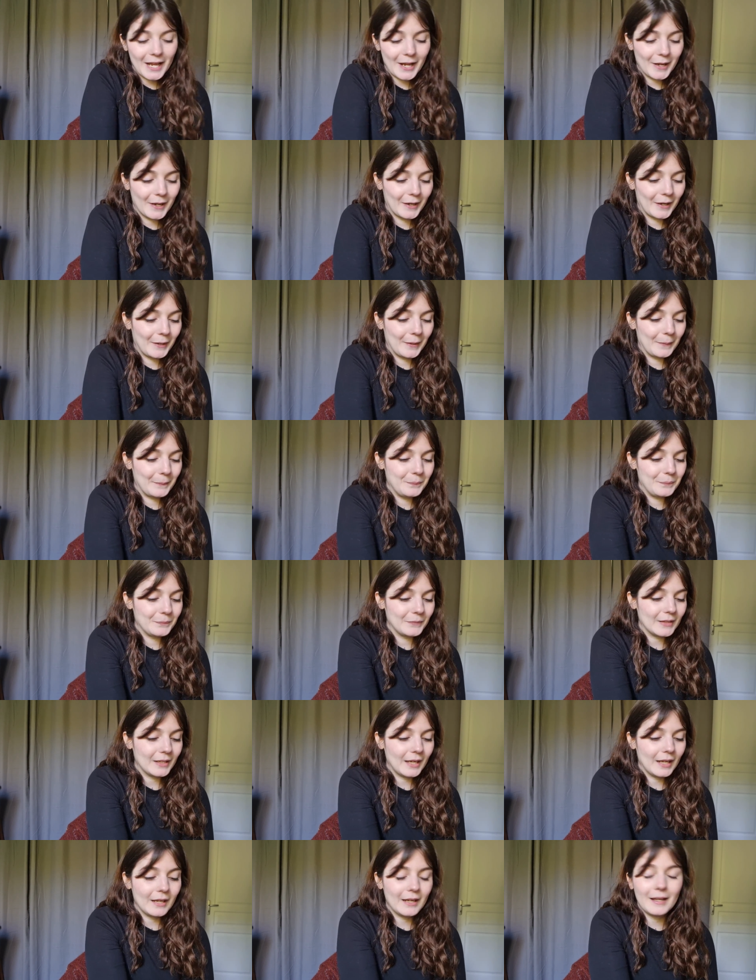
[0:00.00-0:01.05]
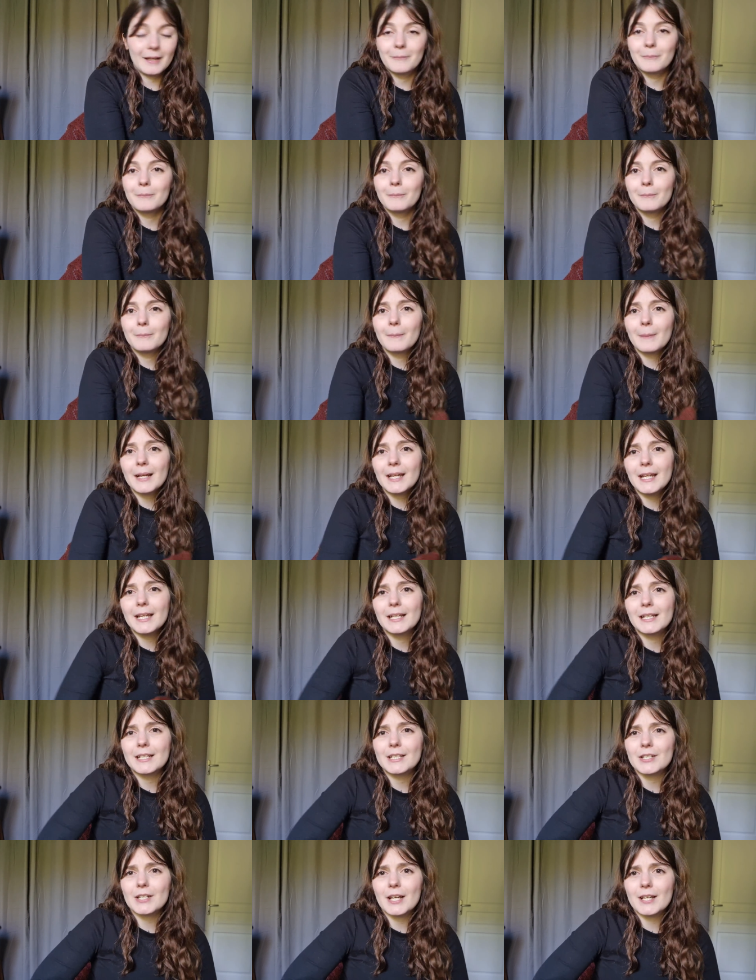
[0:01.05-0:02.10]
My
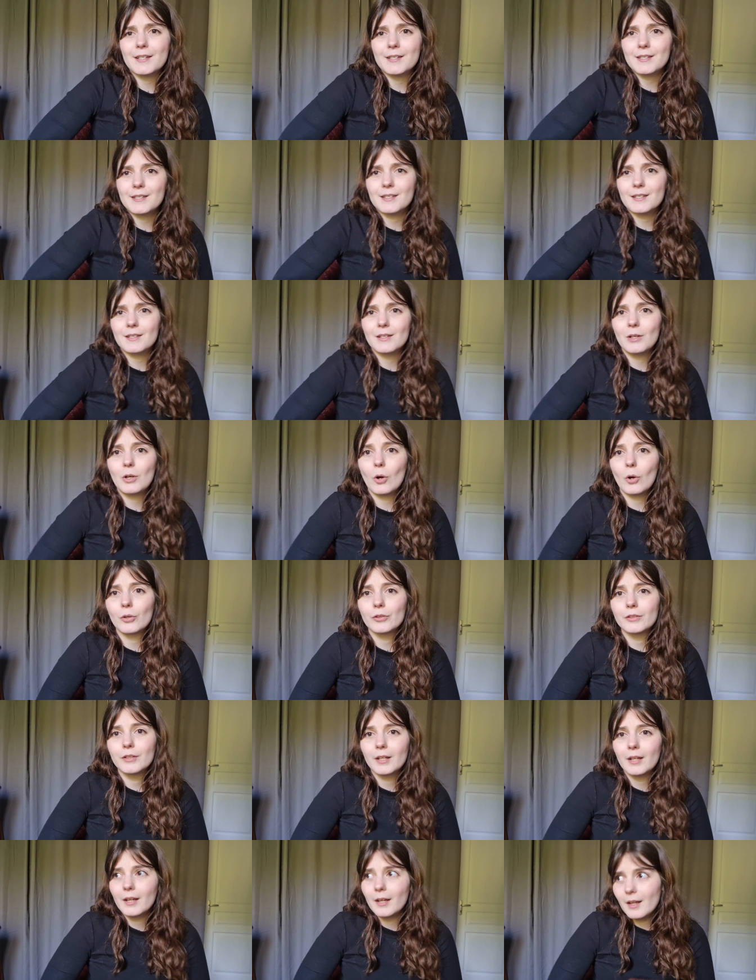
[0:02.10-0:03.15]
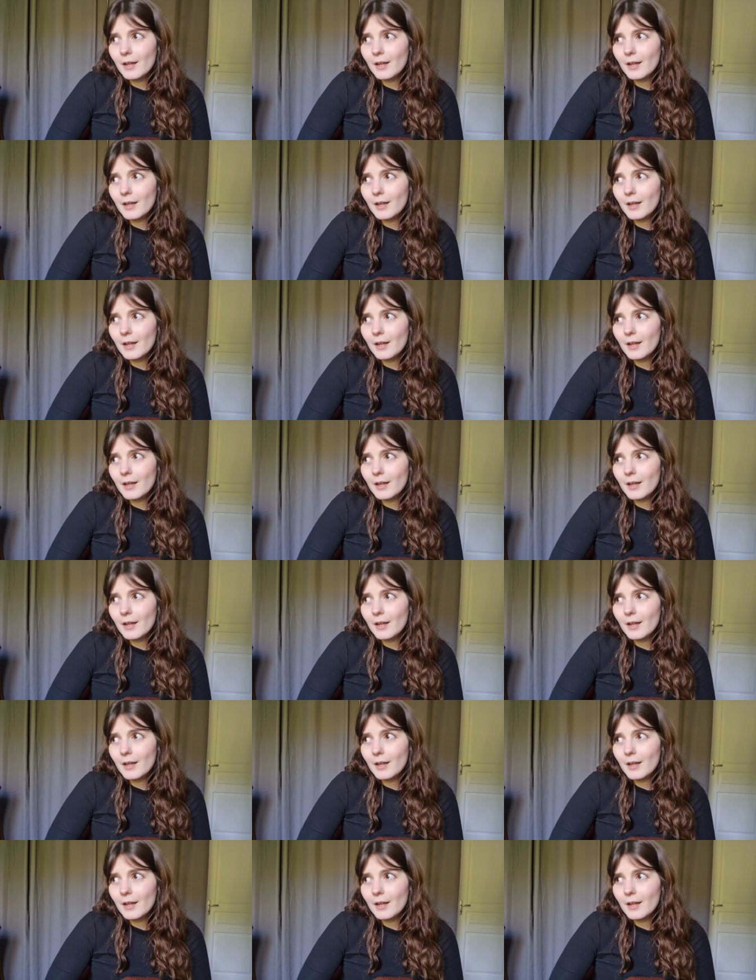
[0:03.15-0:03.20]
English has gone